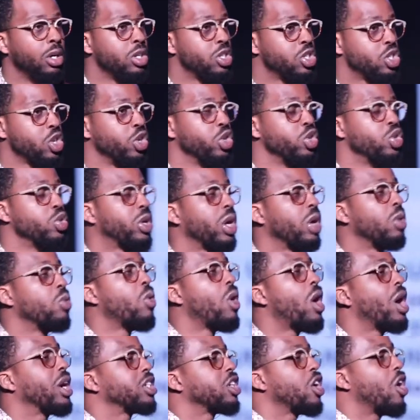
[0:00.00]
So you
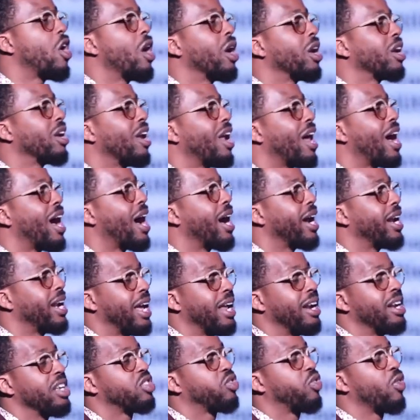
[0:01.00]
can watch online,
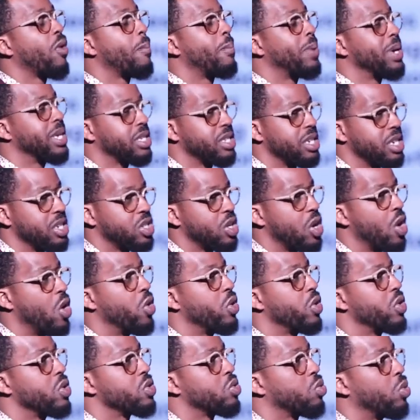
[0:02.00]
and it's for business
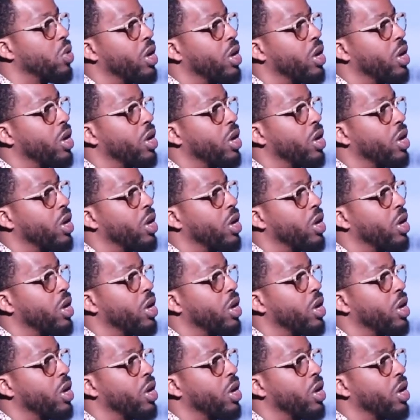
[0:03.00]
owners.